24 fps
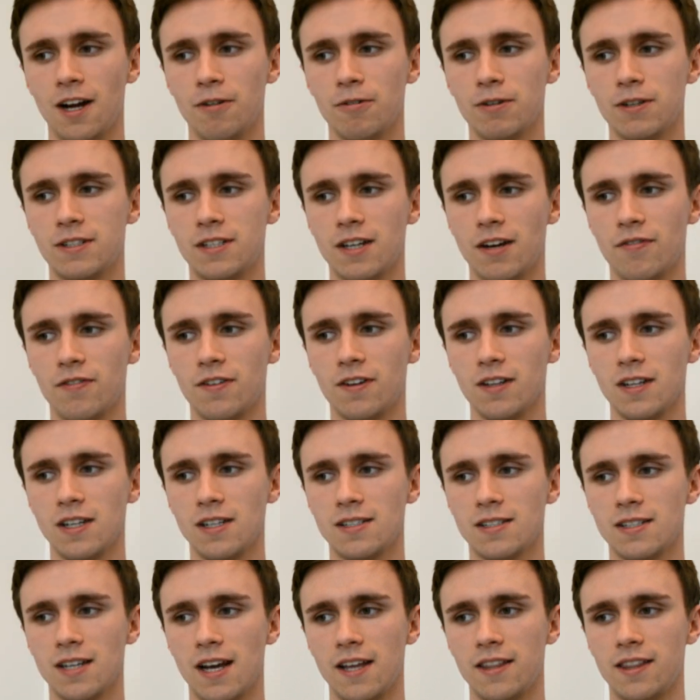I would definitely
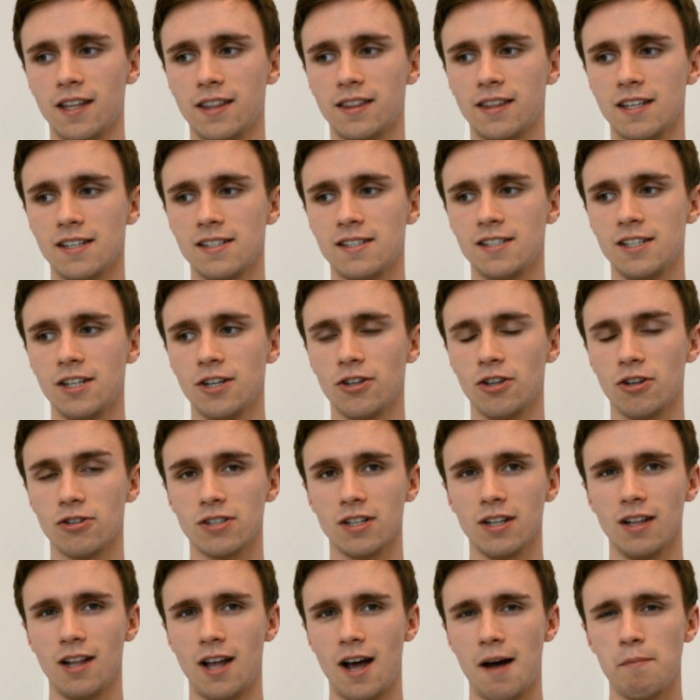say that this year there's a
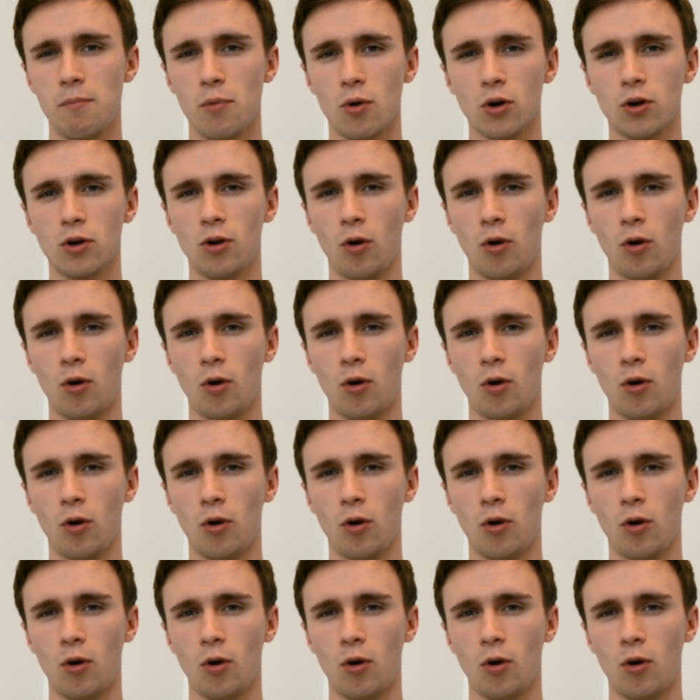lot more